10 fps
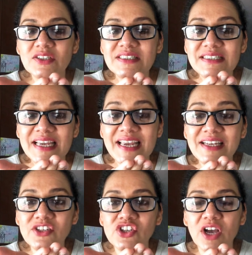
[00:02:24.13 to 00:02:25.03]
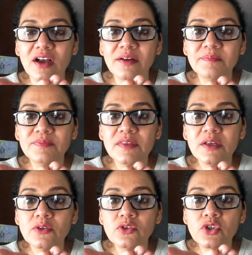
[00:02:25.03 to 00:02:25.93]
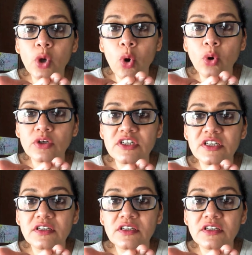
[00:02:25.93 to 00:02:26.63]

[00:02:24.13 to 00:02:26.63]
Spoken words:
teacher, taught.